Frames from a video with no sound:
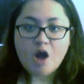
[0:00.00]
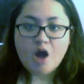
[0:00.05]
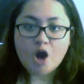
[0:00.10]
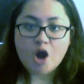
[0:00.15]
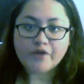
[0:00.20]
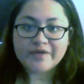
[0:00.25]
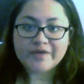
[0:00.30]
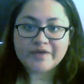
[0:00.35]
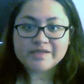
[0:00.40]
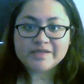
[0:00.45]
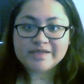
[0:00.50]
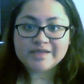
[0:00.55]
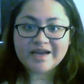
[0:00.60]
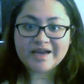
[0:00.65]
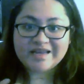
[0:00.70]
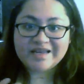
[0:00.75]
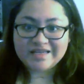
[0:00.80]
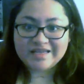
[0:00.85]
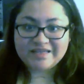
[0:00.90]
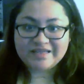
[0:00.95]
are things that
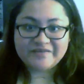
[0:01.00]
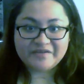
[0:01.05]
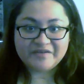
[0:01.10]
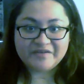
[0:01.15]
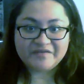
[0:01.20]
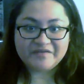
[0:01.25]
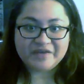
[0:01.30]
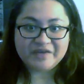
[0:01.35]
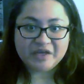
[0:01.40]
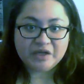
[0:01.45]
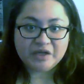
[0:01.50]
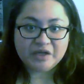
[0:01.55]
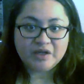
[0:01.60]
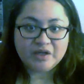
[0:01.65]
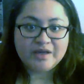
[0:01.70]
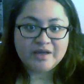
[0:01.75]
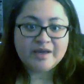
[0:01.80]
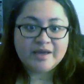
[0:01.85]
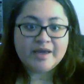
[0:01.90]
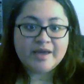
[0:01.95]
I need to fulfill
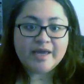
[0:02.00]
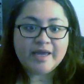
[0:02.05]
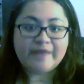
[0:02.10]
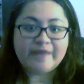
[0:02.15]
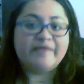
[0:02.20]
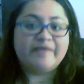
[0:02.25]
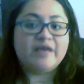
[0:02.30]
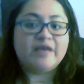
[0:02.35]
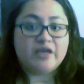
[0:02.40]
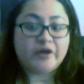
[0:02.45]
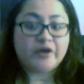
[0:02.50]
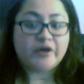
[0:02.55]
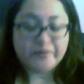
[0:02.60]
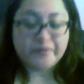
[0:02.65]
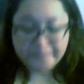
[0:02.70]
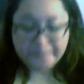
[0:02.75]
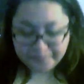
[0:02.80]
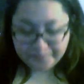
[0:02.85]
in the year.